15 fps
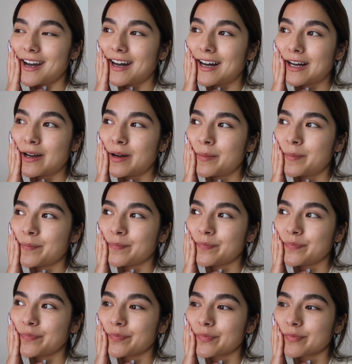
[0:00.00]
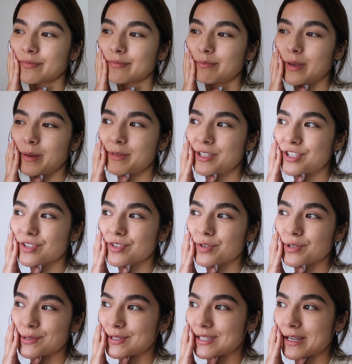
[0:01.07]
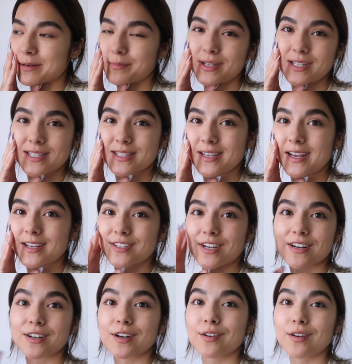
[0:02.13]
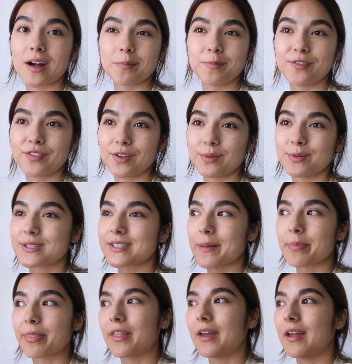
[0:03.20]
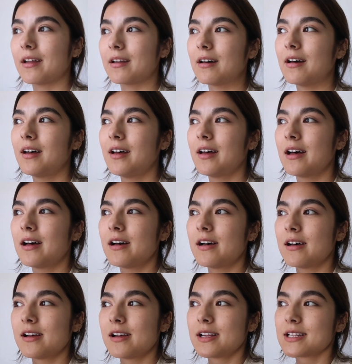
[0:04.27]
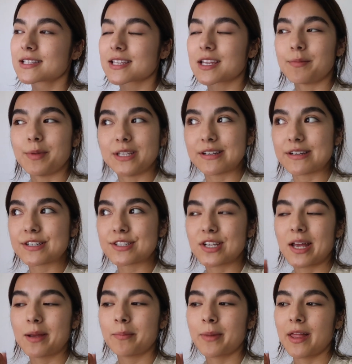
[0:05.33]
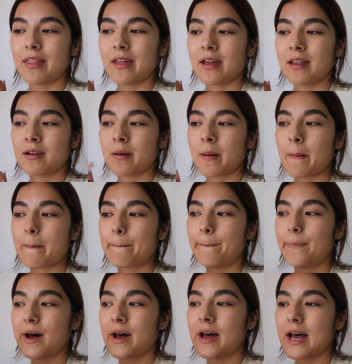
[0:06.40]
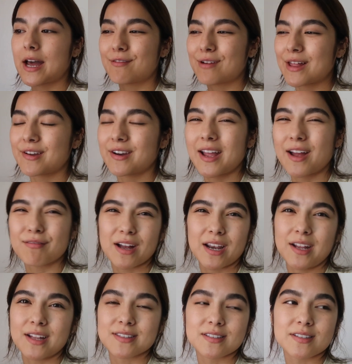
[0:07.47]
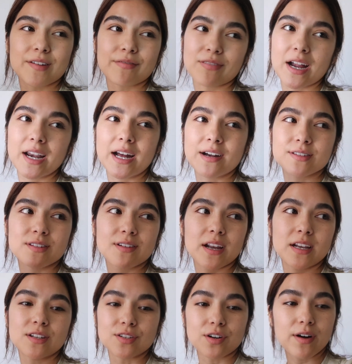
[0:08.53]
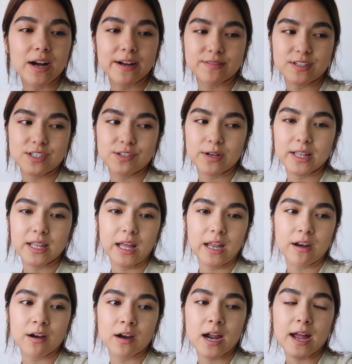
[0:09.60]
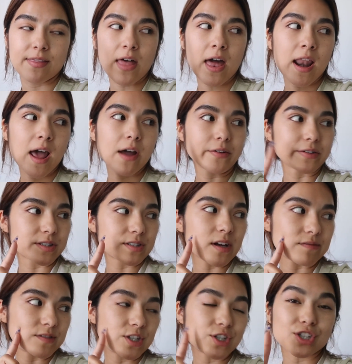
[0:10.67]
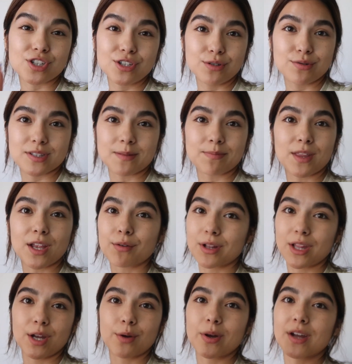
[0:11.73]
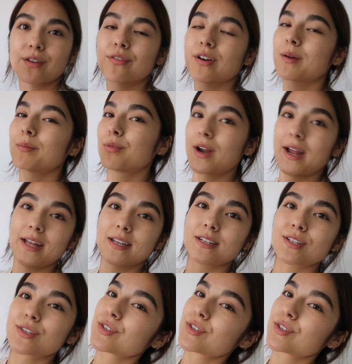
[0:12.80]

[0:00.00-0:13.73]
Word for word: Um, maybe just cruise down PCH, I don't know, grab food, something. It's gonna be dinner time by then, but I'd rather get ready and stuff right now so that I don't have to do it later. And then I also have to shoot something really quick for a brand.